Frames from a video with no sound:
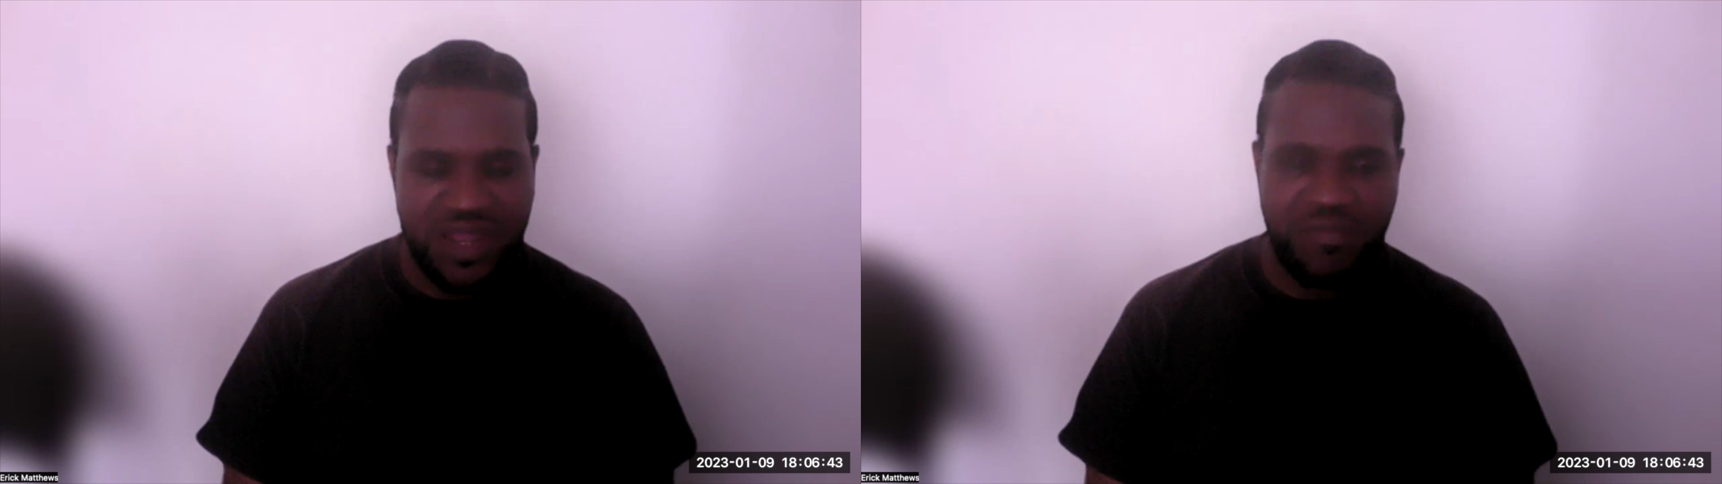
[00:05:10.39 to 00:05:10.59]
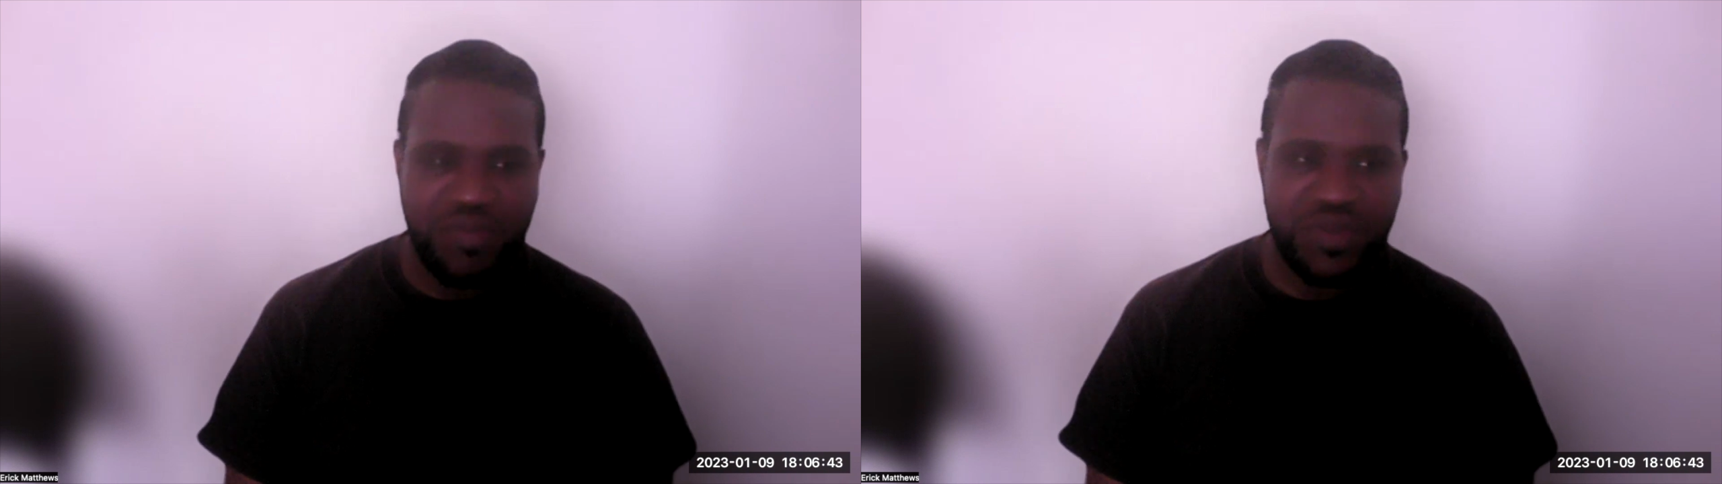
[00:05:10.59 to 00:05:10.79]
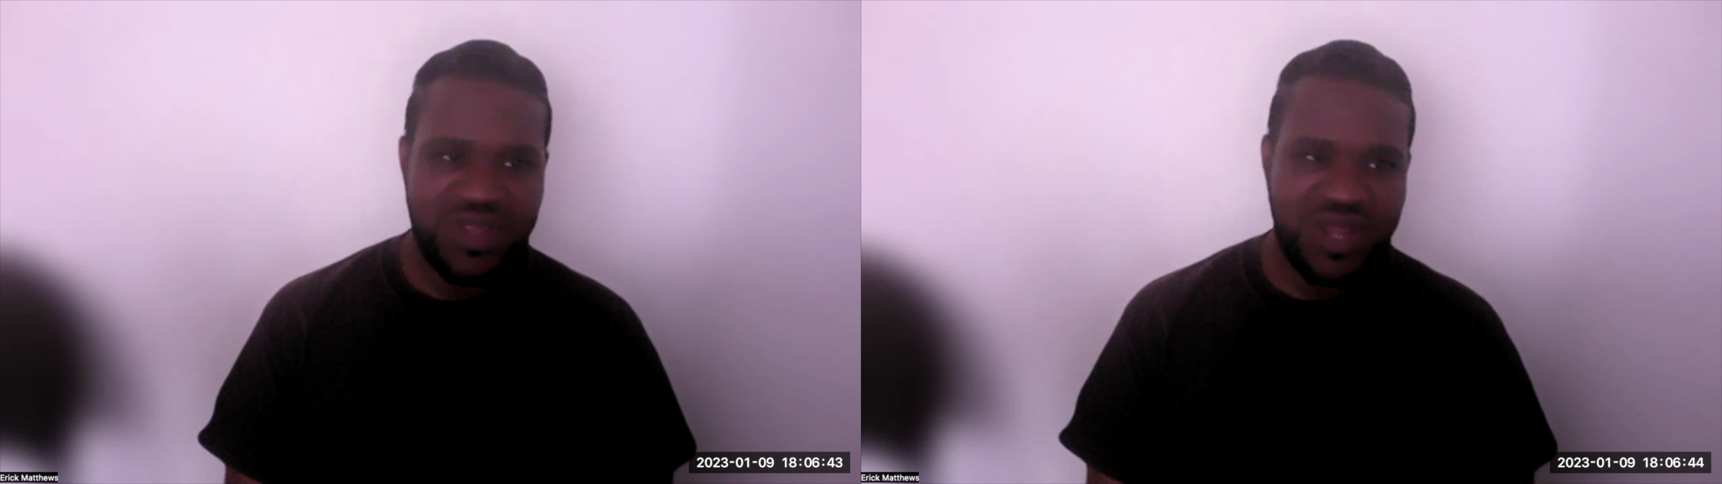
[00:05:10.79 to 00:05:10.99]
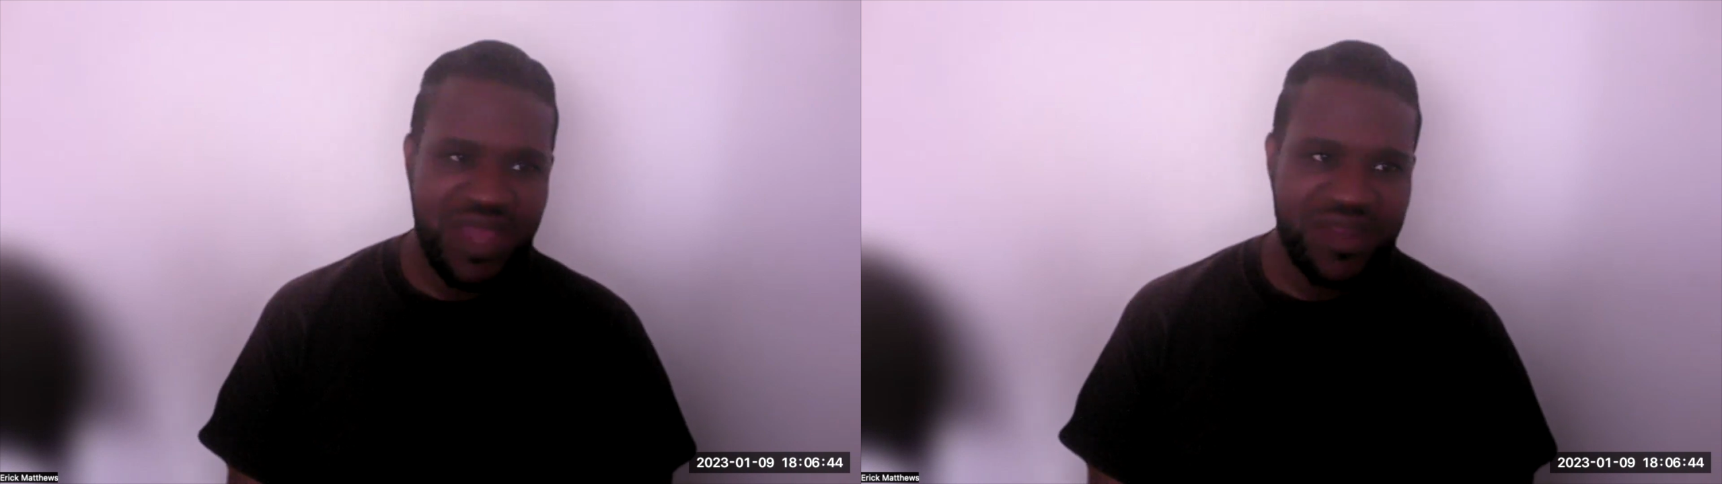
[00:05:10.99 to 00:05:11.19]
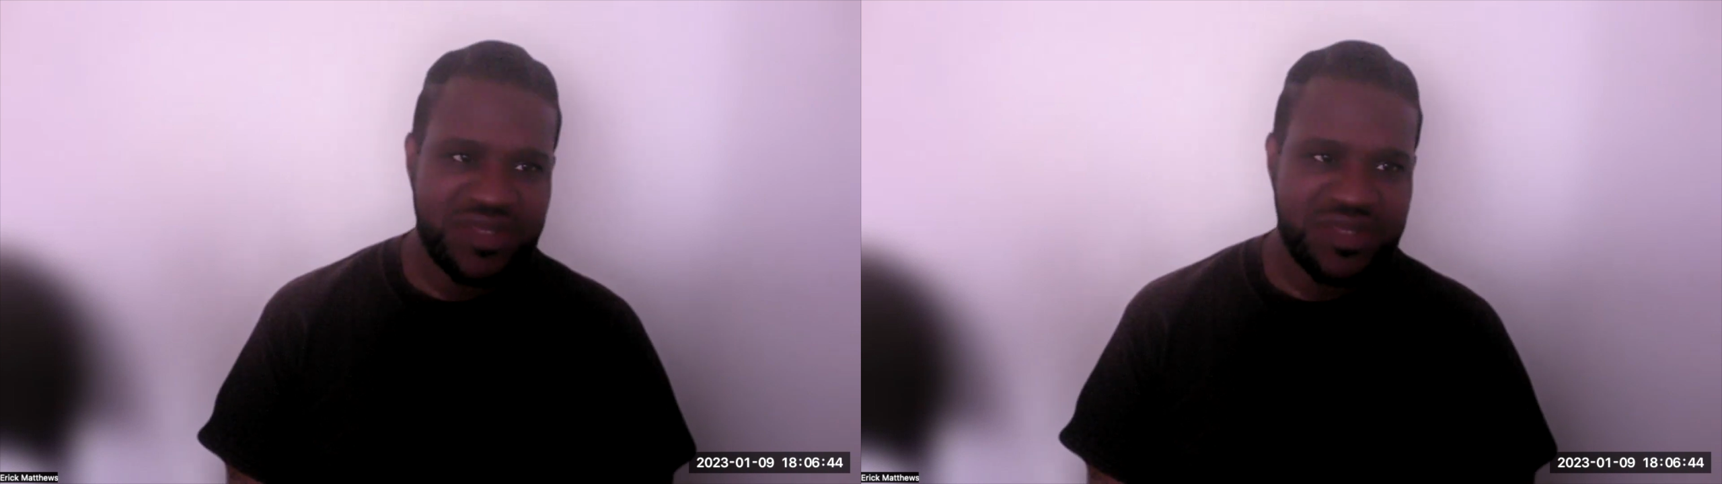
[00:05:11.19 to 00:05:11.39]
they put the
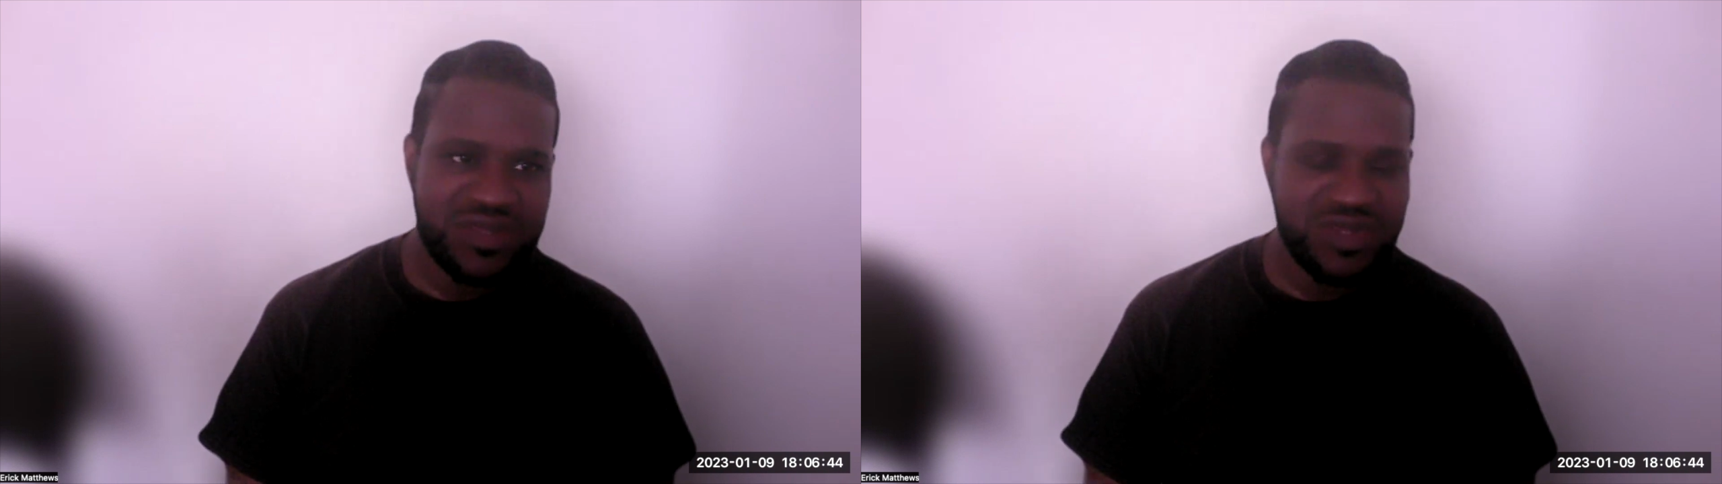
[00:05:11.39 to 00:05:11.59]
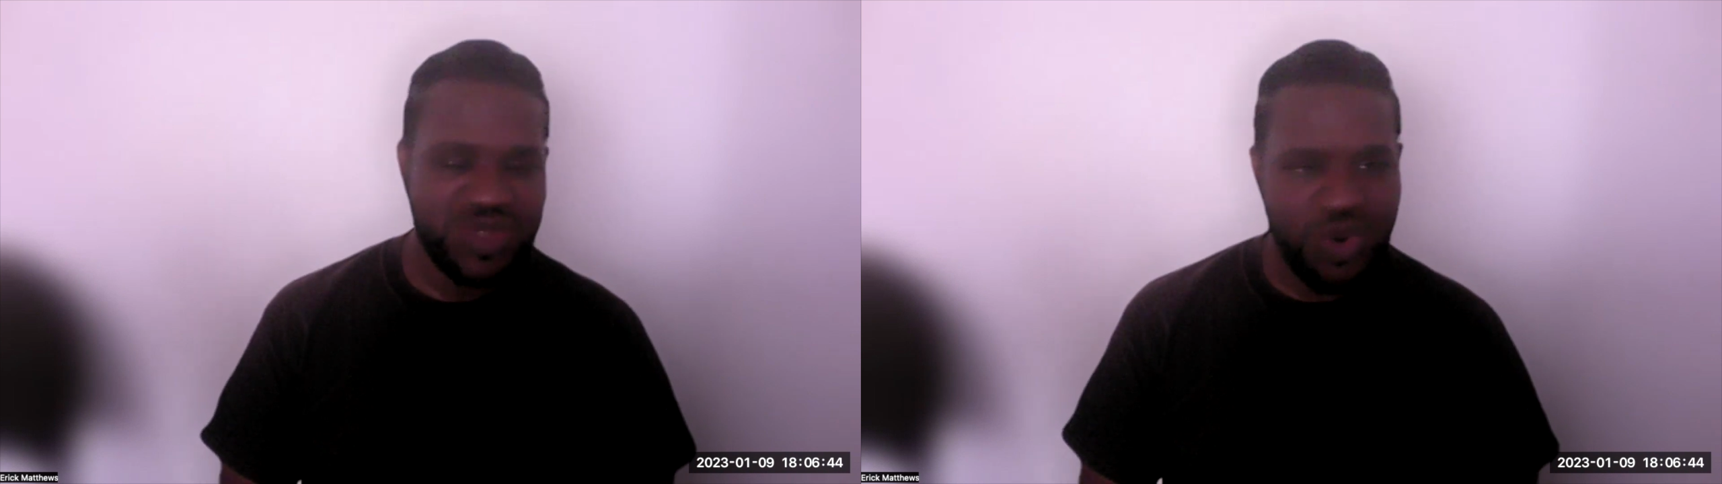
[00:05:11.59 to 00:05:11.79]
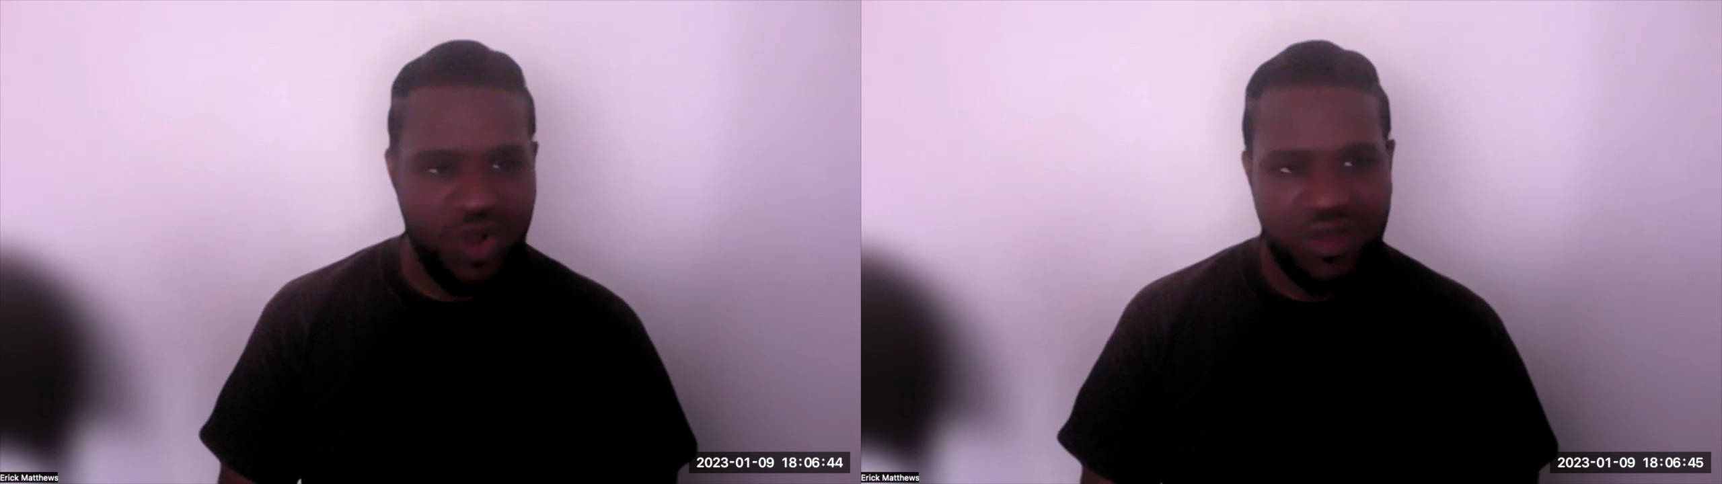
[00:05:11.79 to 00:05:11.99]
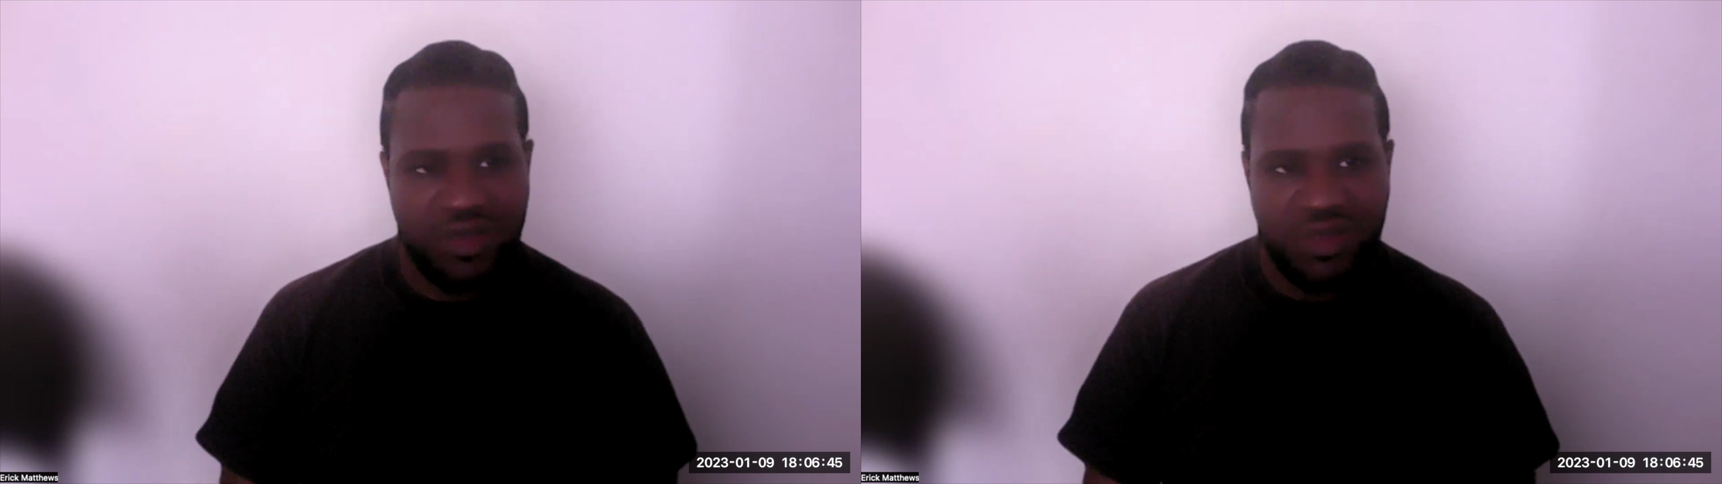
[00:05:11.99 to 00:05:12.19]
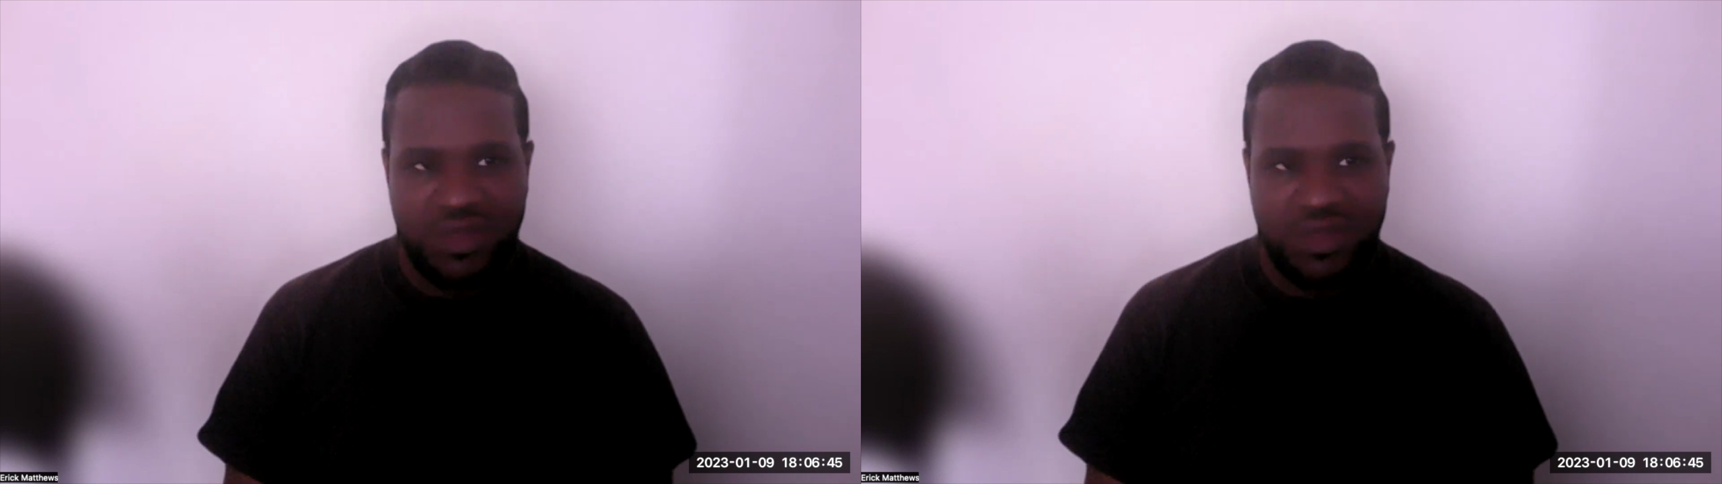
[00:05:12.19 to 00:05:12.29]
ladies in the truck,